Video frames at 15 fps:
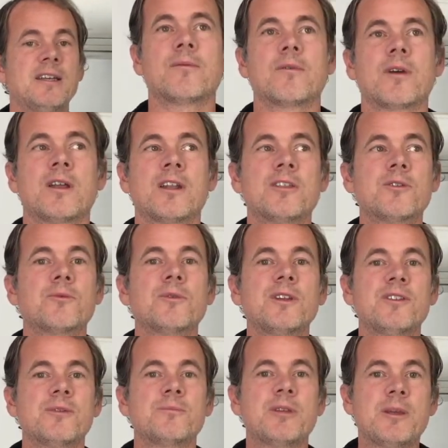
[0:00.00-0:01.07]
Another
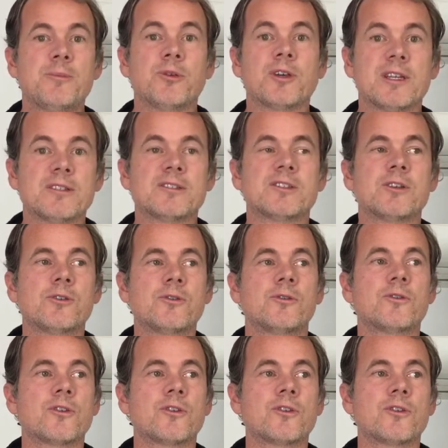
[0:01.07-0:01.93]
reason people get so